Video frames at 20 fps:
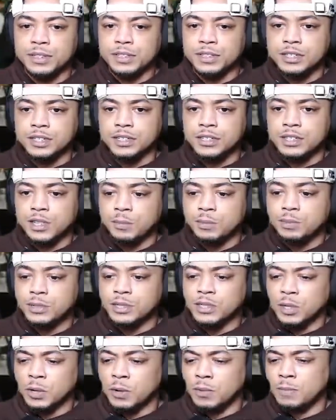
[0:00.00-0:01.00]
He's gonna
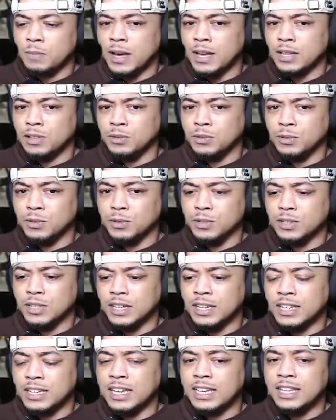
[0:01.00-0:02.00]
push. Oh my Lord!
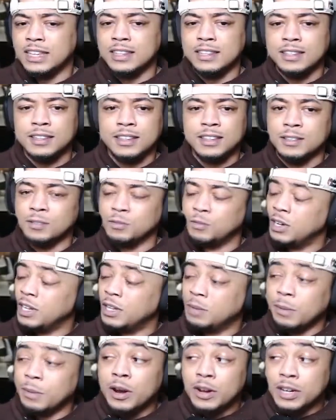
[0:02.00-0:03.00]
Again, one of
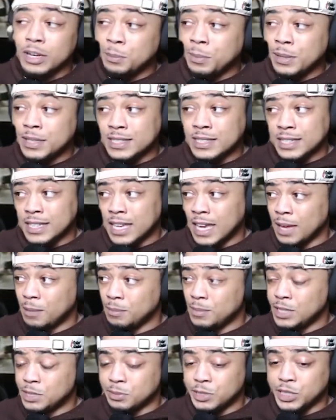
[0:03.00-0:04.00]
the better DBs of the
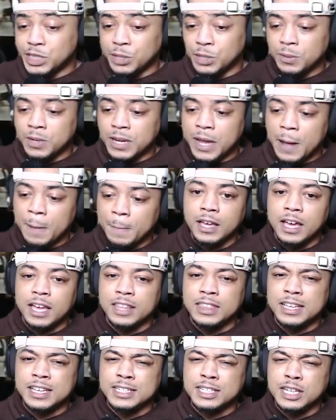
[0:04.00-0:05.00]
camp. He's been showing out. I
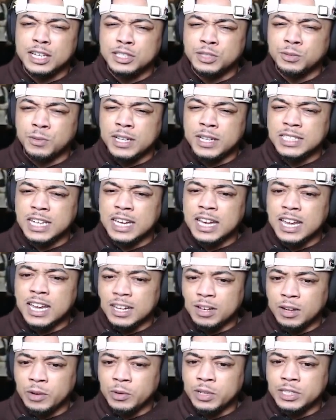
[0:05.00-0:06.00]
think it's Chiwazi. I'm
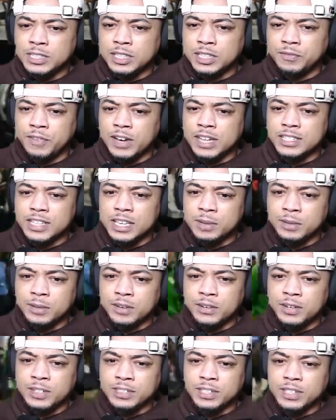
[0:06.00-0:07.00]
gonna find his name, but
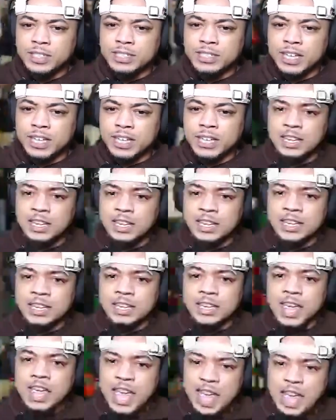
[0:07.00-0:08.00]
here he is on the inside.
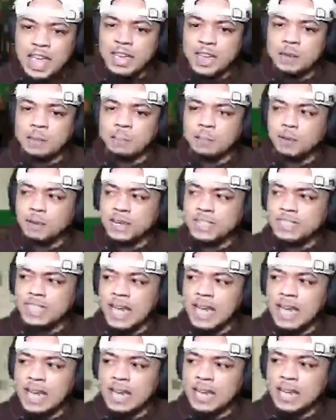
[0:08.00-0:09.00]
Breaks
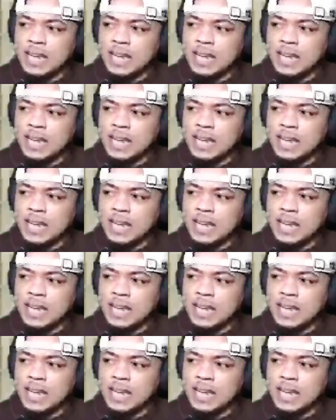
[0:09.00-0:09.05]
out.